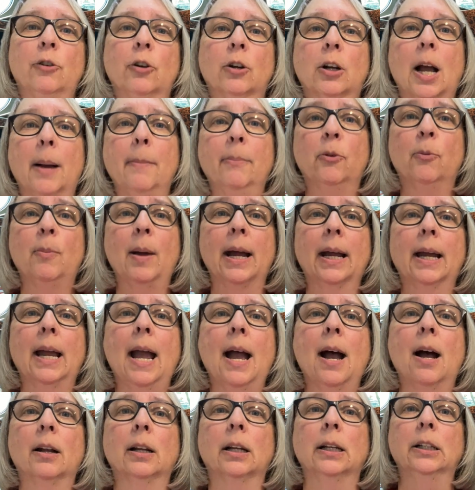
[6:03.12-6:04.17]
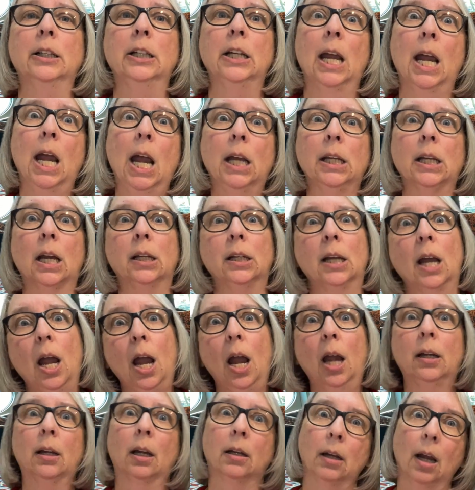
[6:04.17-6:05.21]
comes back out and
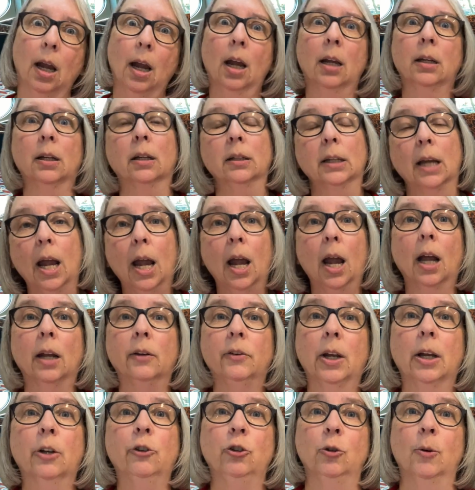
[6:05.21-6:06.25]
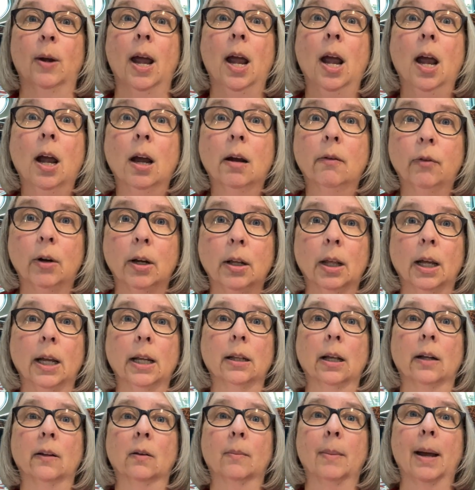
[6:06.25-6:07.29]
and tells you everything
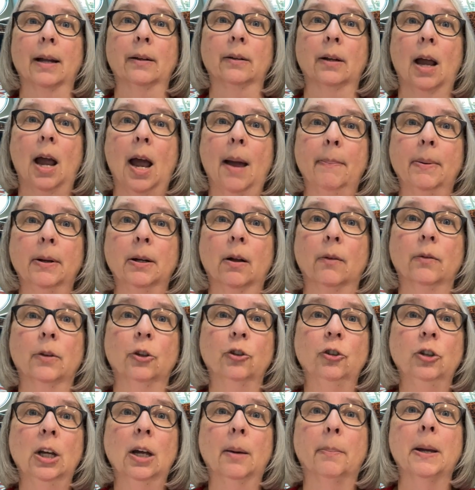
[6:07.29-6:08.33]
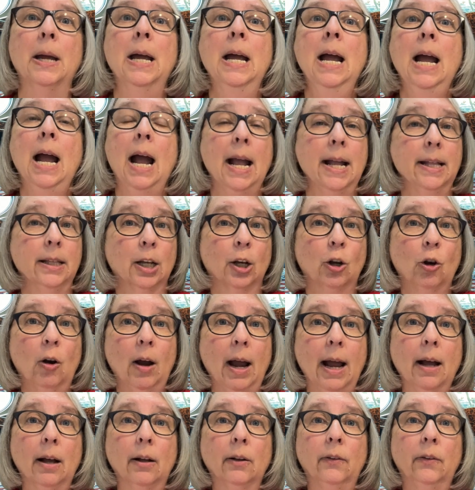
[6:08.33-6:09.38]
that's about to happen on the ship, and the
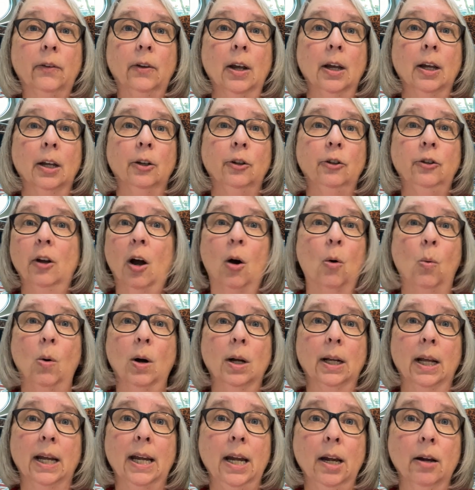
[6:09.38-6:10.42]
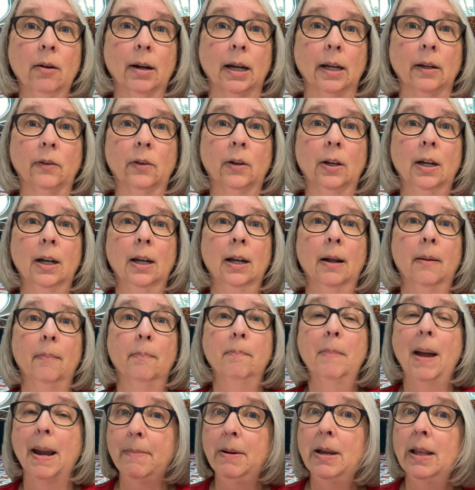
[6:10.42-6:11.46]
crowds don't want to hear it.
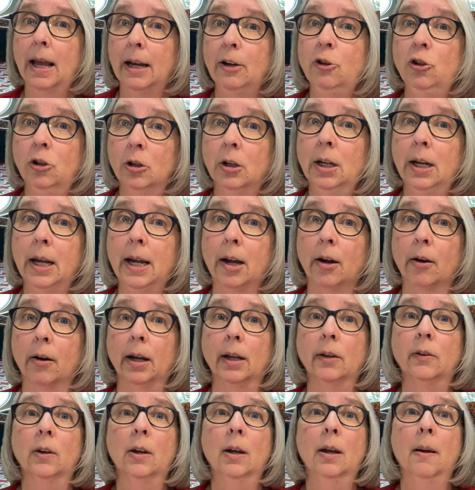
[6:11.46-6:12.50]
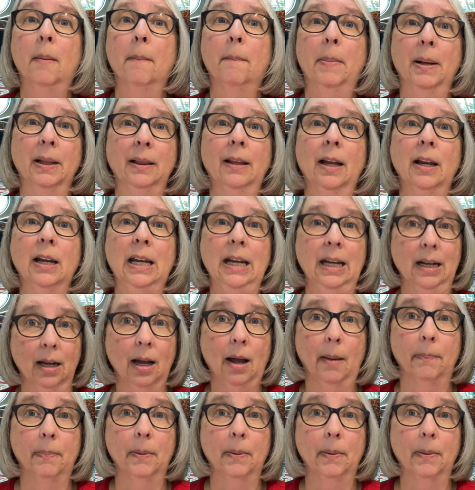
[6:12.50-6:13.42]
Maybe they should hear it, but they get up